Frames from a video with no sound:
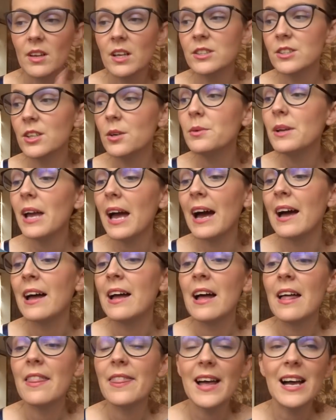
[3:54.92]
So yeah,
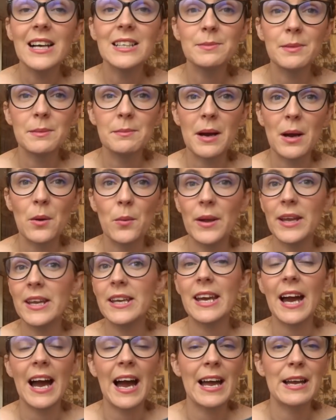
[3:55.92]
that has been my
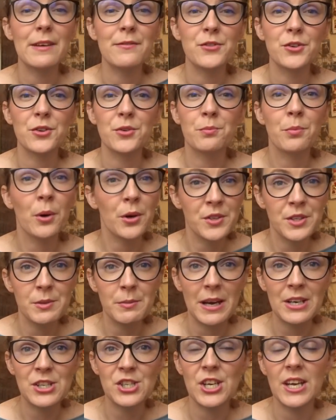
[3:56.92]
week. I have done body
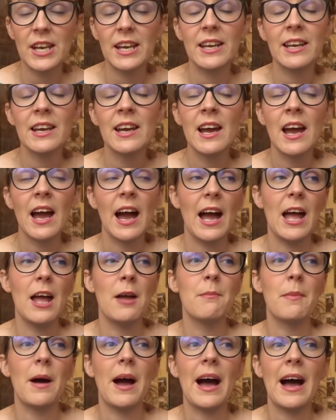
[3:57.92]
magic.
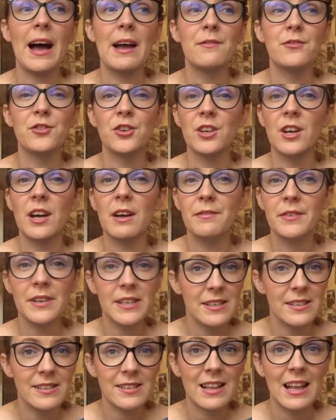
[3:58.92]
I've done a
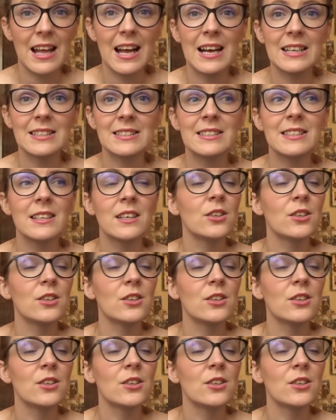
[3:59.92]
fitness class.